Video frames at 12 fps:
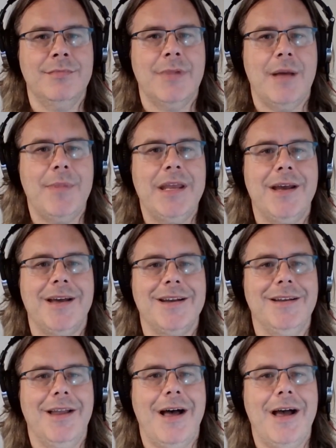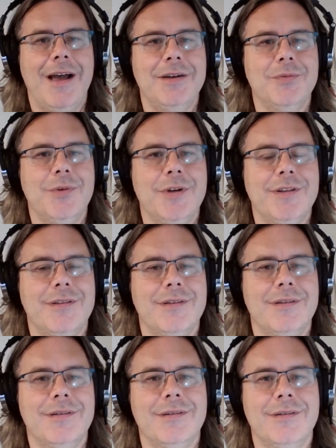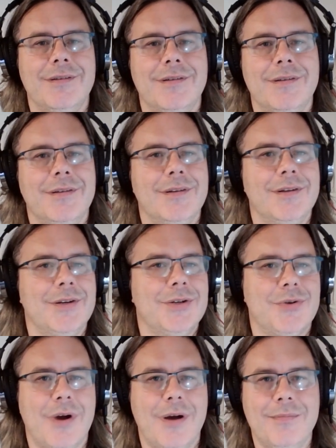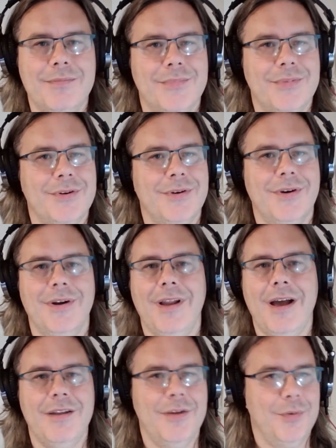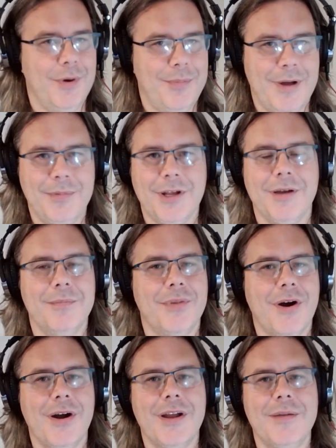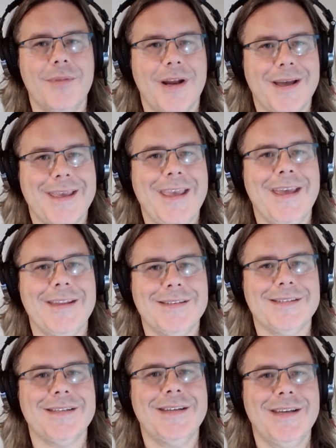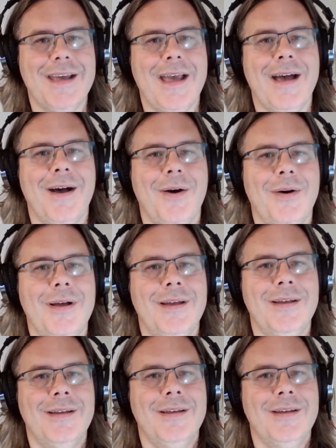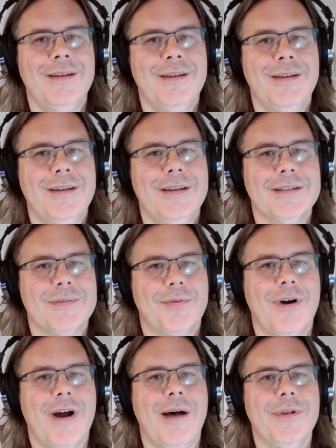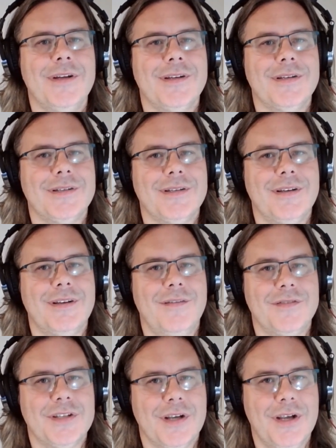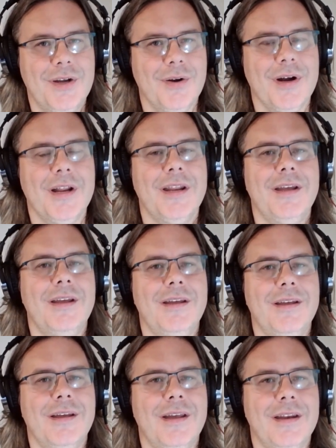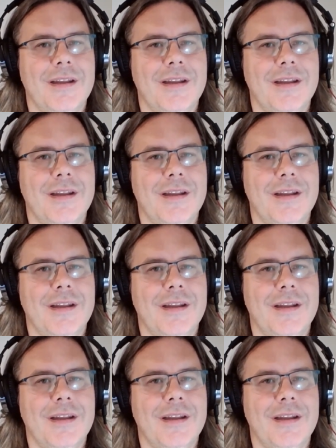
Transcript: I may not align with Trump or a lot of the Republican Party, but I can see how his promise of security in